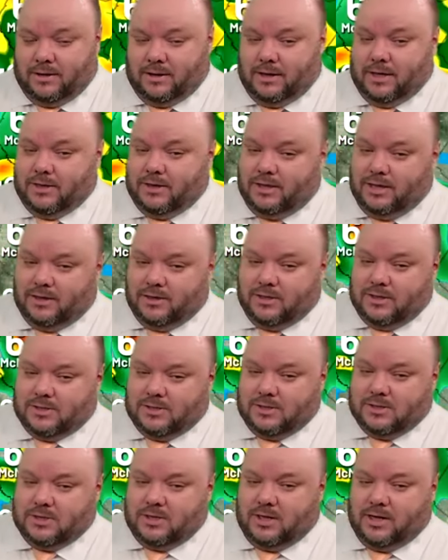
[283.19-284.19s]
And then
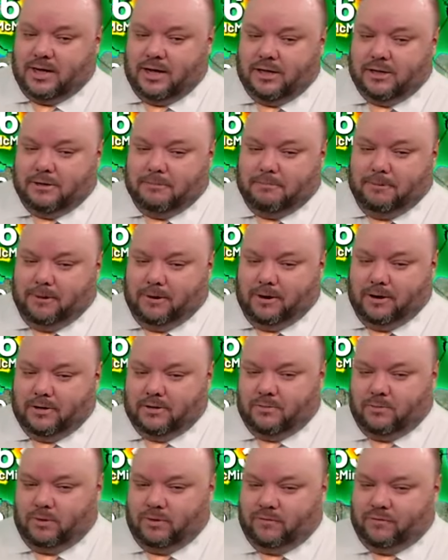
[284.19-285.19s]
this is the other
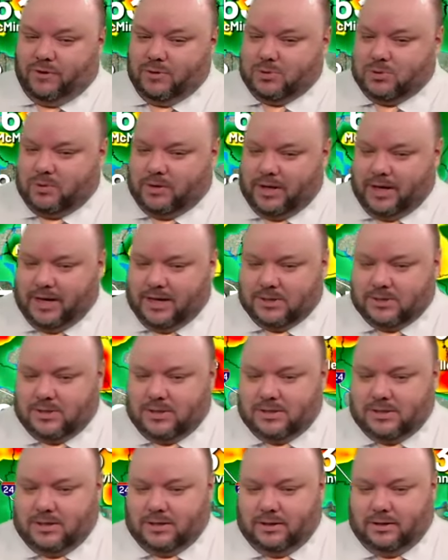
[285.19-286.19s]
part where Futurecast
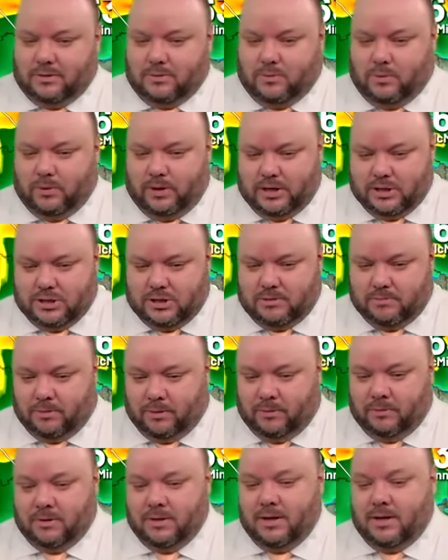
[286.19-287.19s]
is a little
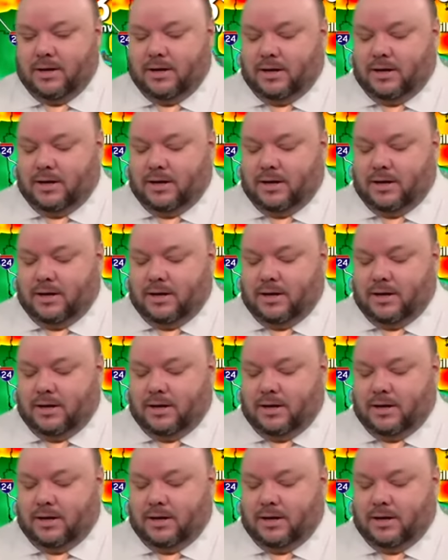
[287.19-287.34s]
questionable,